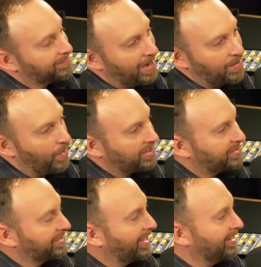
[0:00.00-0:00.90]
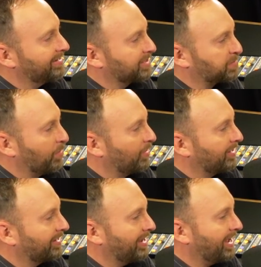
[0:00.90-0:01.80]
man. I watched it again this
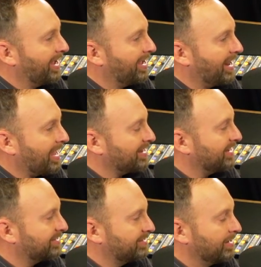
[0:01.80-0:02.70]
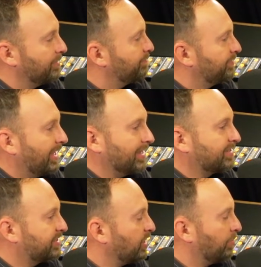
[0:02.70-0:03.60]
morning, and it, it it
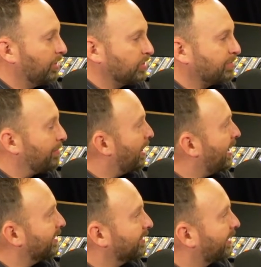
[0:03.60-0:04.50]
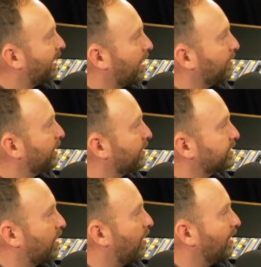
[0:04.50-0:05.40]
still blows my mind. Like a couple of
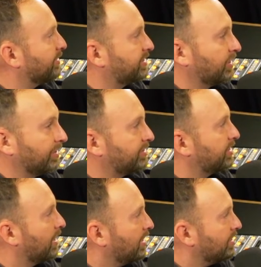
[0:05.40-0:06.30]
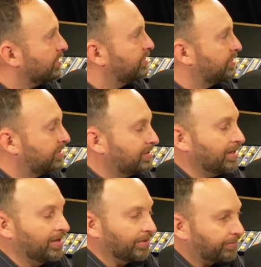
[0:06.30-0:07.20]
those calls, there still were some, there were some
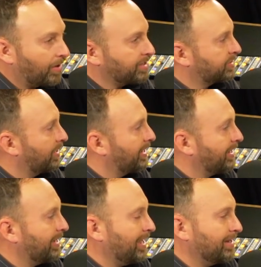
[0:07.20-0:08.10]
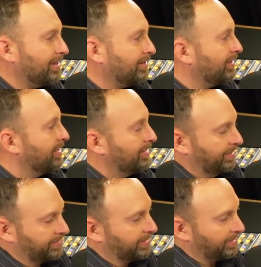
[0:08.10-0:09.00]
still frustrating. And again, it
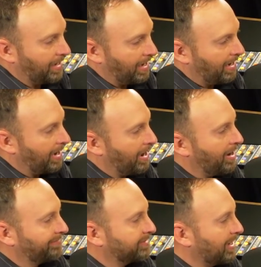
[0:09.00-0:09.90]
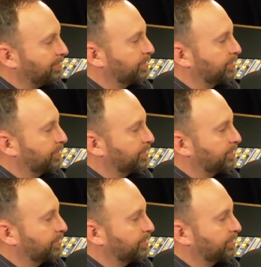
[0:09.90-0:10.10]
listen. I, I, oftentimes